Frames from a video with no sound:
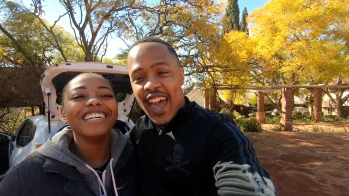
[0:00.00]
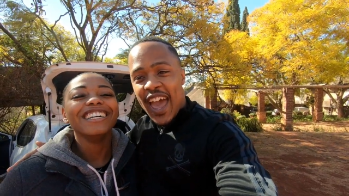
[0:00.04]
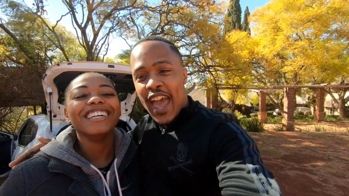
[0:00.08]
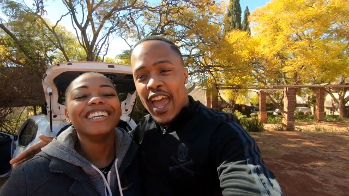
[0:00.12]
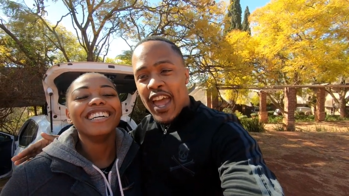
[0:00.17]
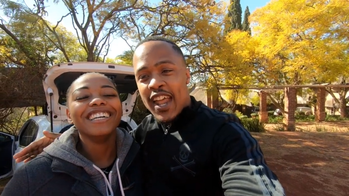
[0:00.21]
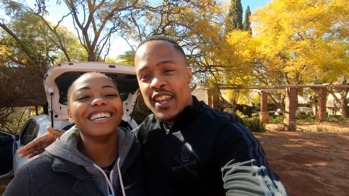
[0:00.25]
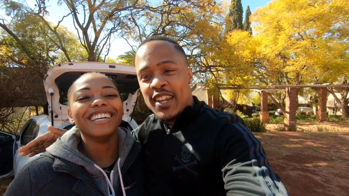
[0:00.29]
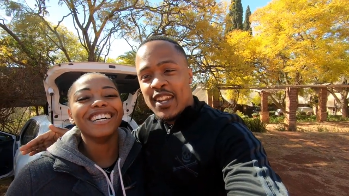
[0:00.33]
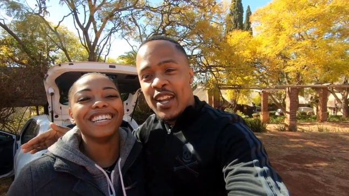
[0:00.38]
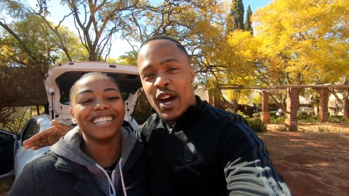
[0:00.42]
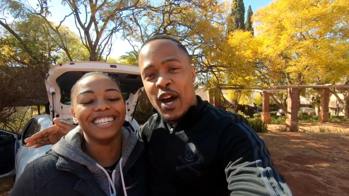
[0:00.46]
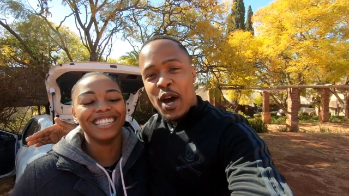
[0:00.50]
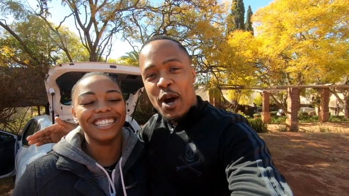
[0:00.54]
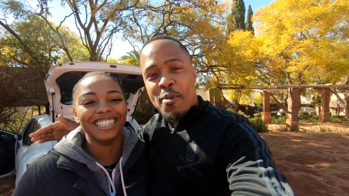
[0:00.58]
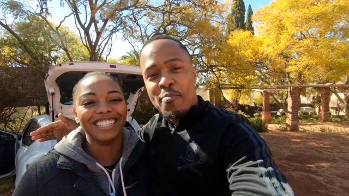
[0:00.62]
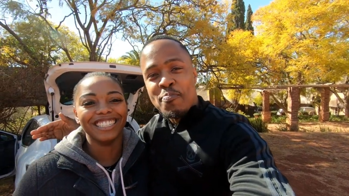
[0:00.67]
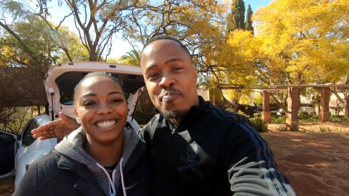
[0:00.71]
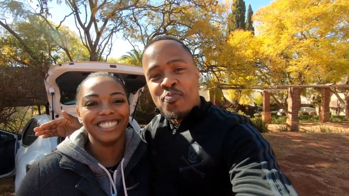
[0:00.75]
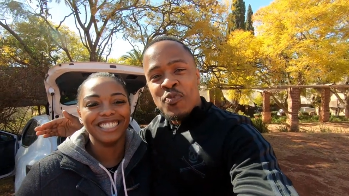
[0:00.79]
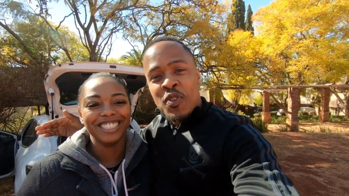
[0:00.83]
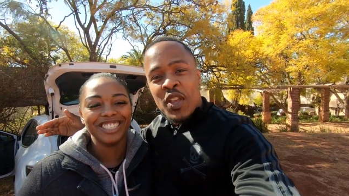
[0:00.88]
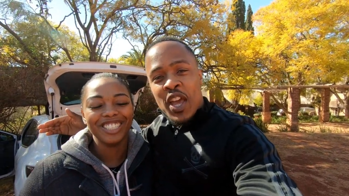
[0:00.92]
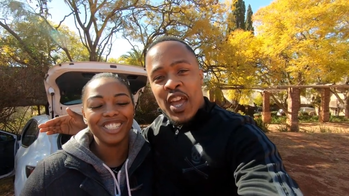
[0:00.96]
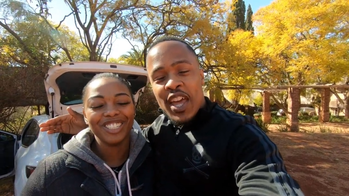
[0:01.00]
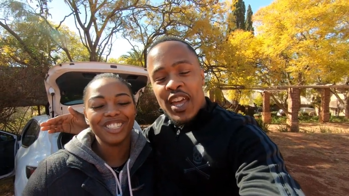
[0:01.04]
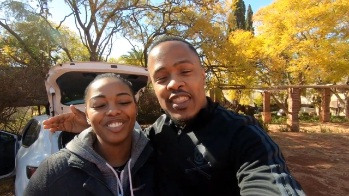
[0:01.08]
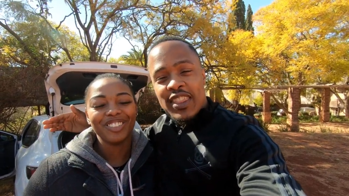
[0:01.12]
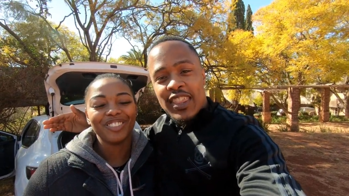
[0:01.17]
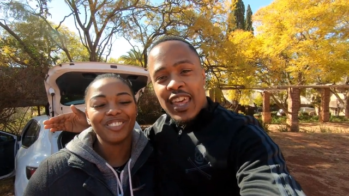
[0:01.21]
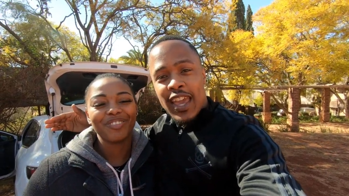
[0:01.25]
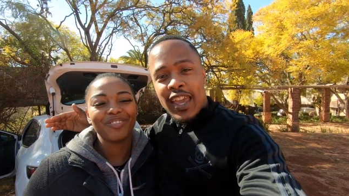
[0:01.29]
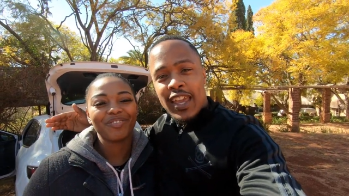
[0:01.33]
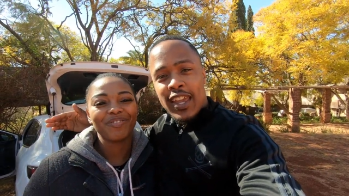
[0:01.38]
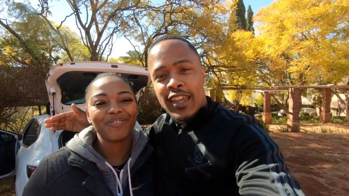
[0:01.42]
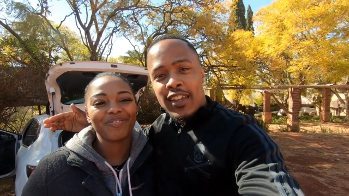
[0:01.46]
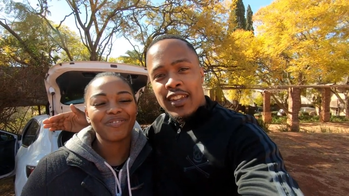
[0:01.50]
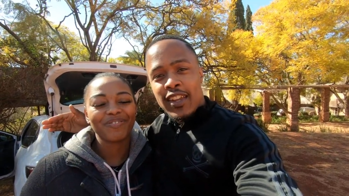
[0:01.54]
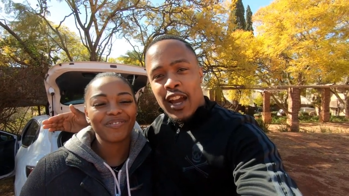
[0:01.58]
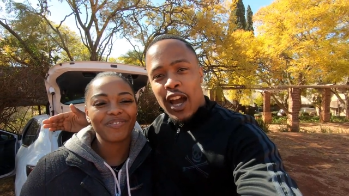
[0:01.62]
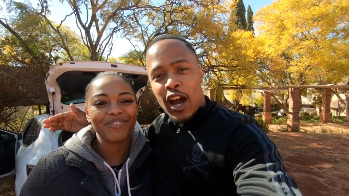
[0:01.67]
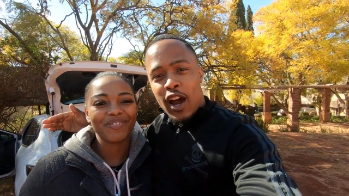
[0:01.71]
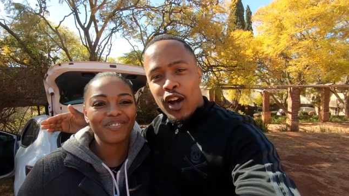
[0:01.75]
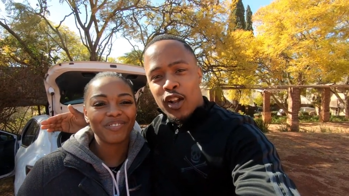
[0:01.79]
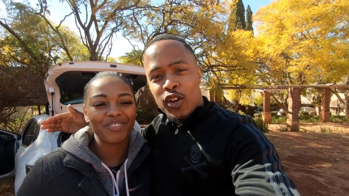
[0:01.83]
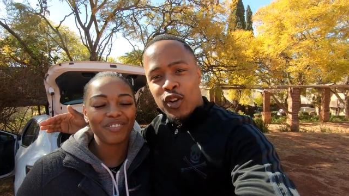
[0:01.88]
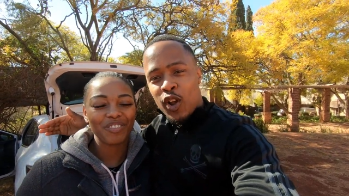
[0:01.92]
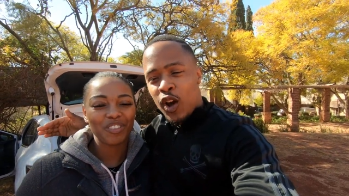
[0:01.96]
Speaker 1: and um, they
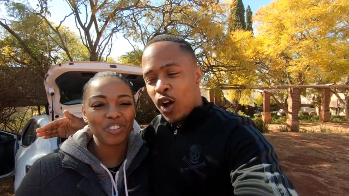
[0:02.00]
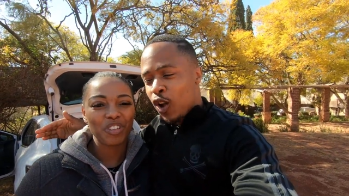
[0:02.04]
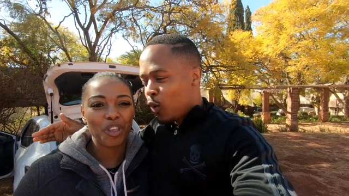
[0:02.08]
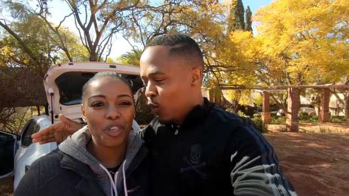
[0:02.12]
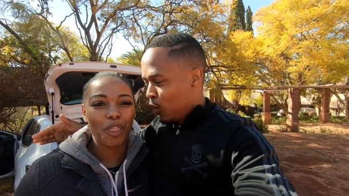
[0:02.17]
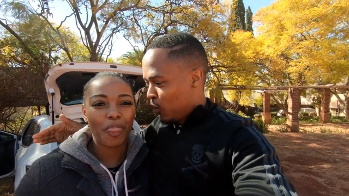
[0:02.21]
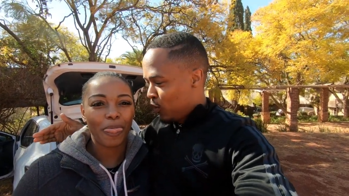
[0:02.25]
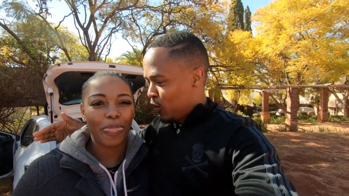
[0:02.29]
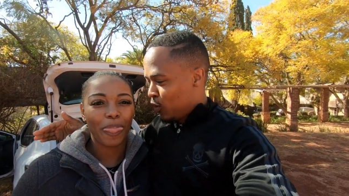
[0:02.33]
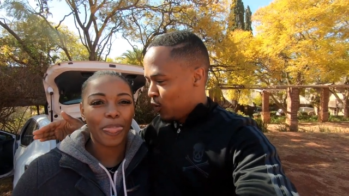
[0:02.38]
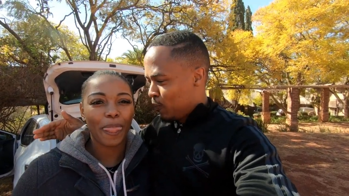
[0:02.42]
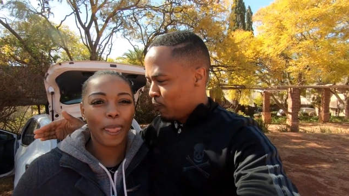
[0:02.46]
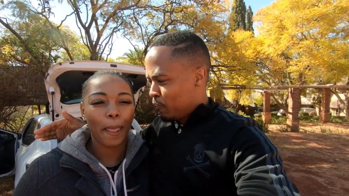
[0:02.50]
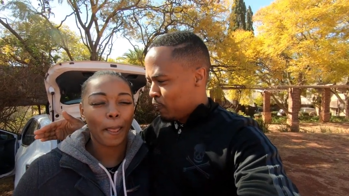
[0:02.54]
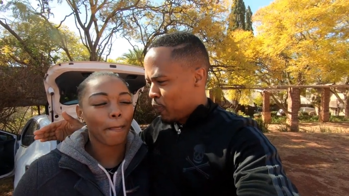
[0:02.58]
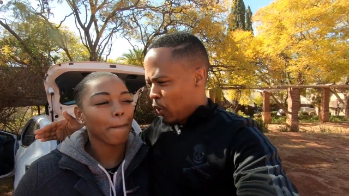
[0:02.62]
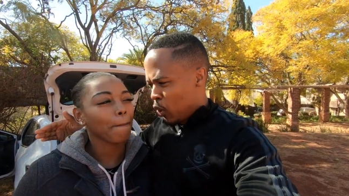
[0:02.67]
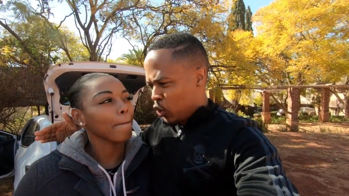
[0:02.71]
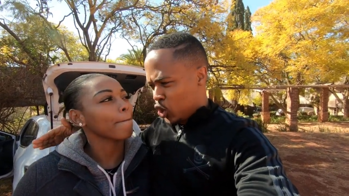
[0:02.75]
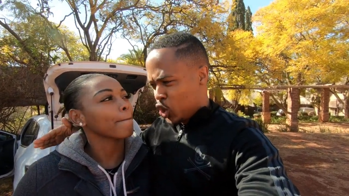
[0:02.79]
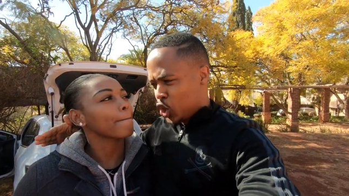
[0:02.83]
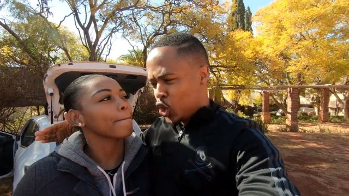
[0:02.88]
are not both